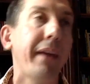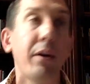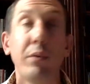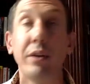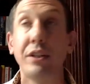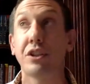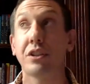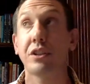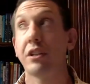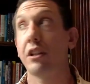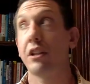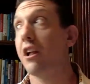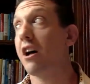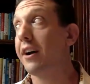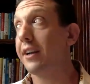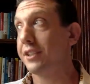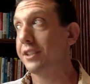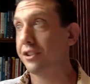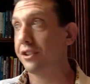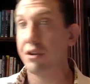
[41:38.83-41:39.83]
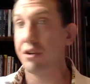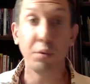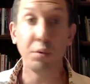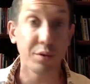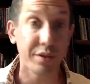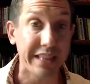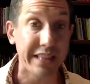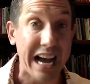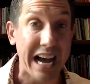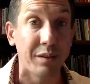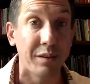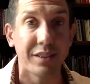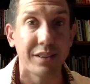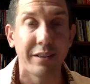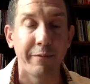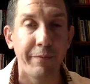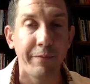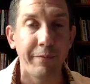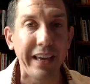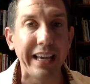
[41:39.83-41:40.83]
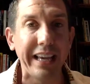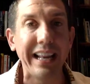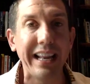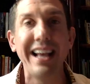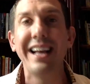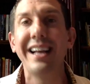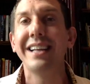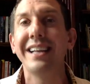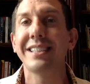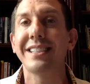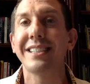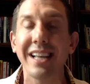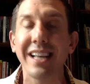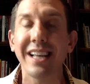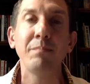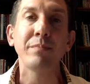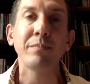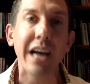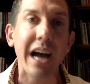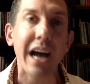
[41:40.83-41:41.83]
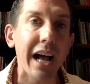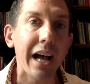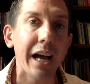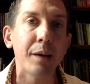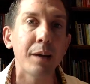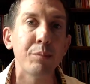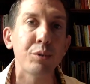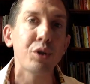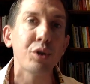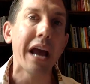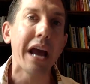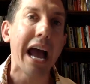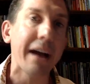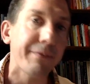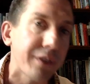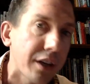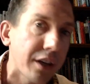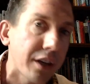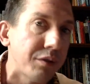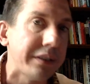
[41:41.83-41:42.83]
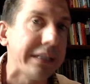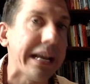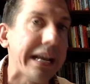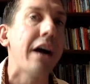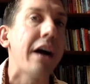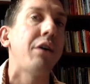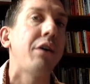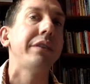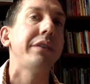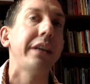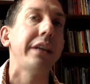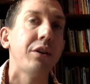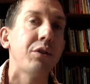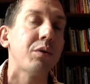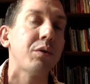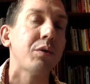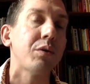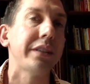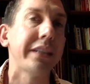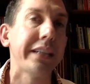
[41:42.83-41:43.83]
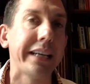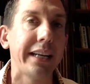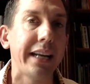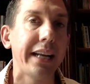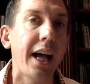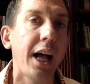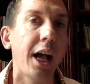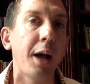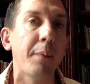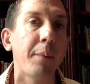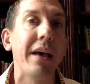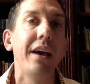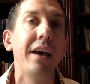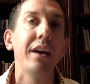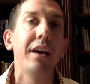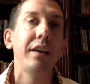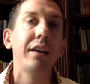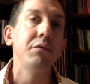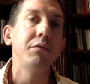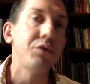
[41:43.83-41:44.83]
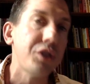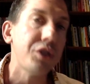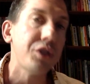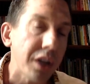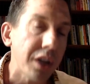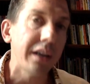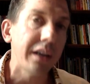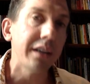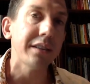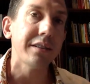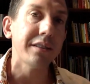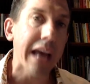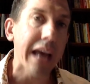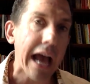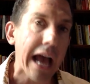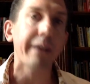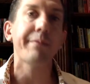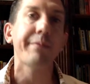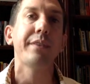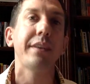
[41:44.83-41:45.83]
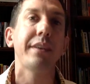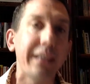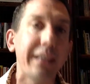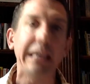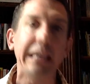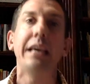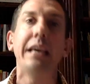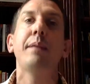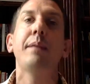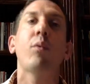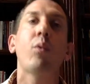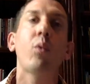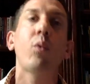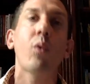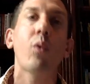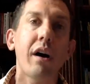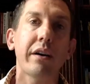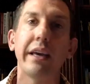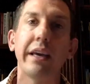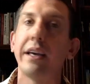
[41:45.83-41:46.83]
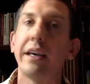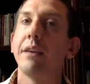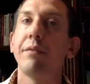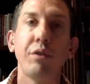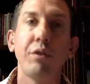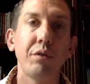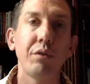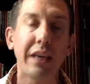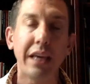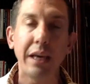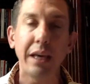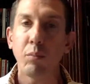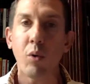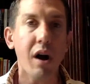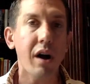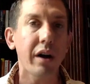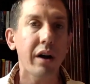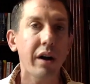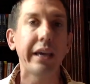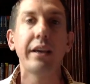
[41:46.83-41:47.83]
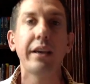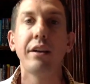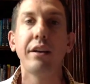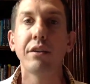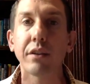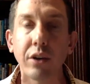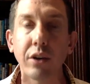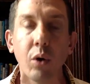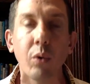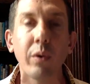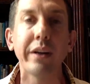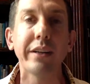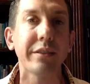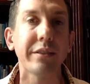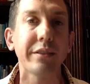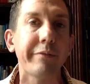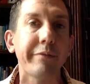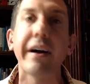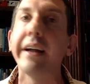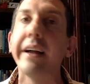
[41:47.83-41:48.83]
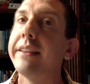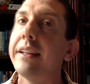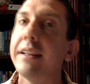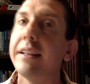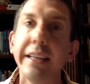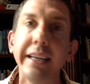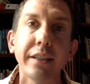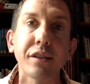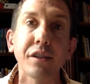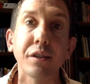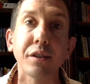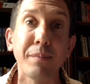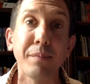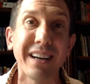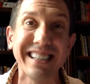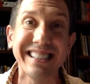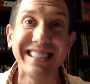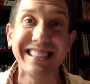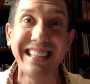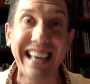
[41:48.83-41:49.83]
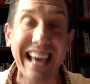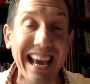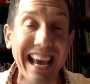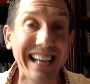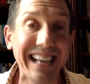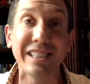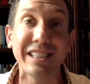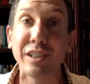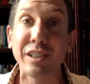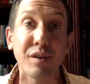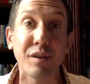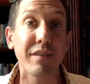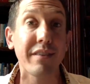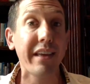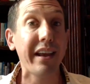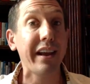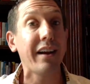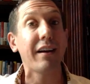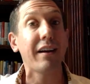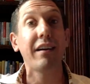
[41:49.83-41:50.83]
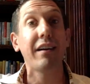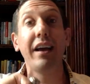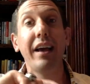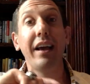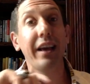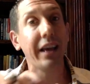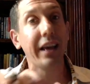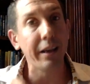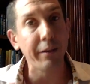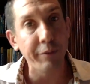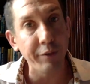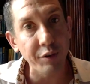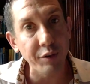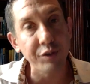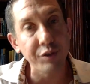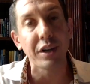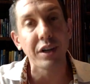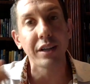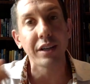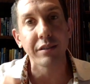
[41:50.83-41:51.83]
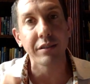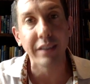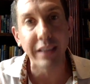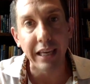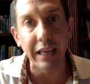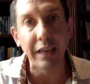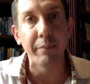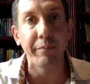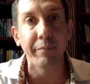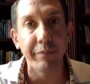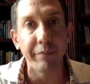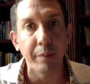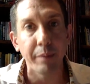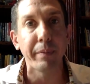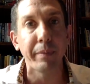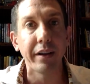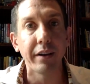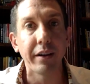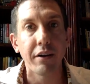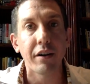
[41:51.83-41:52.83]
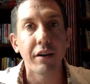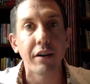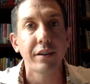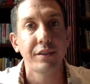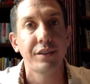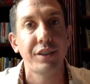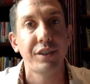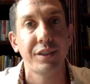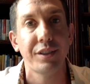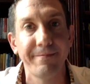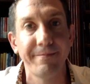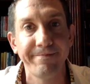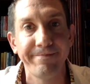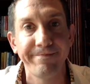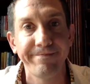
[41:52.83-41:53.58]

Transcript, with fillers: man, we just lost 2,000 feet. Sometimes you have to go down in order to get up. You just have to keep walking. If you keep walking, you're going to find the leaders because the aces are there if you'll just keep flipping cards.